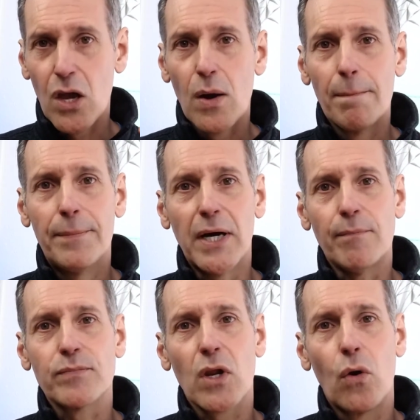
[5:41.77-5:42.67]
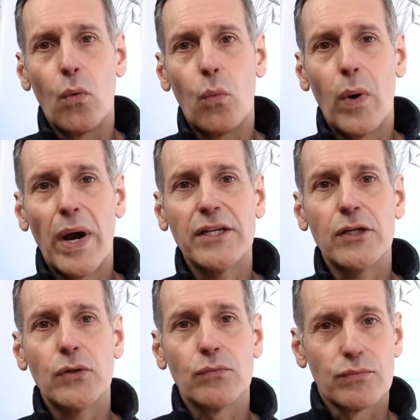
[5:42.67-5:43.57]
But when
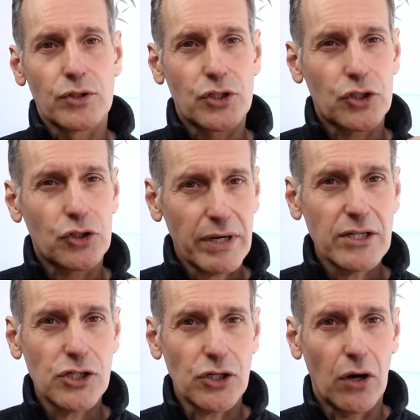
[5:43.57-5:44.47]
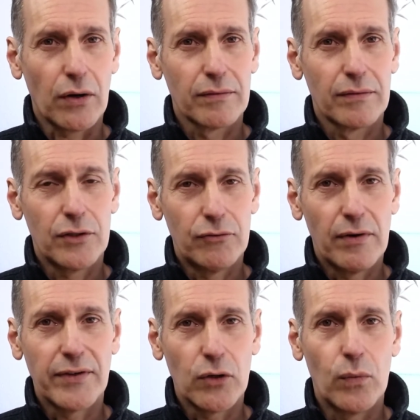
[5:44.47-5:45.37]
you screenshot the
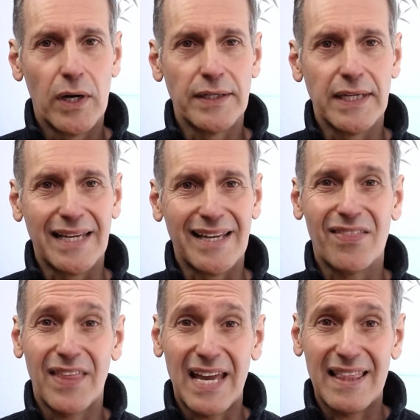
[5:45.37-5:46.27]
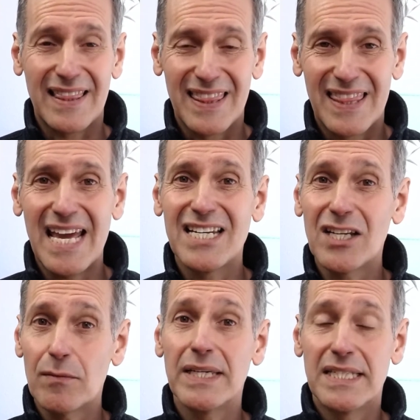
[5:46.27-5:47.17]
review wording, they then
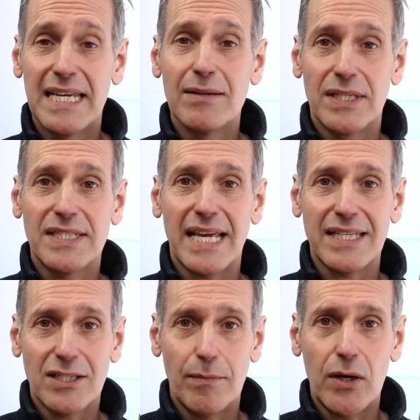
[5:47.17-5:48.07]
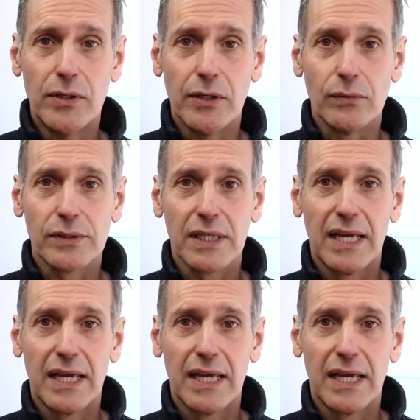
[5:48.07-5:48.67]
can be deemed as testimonials,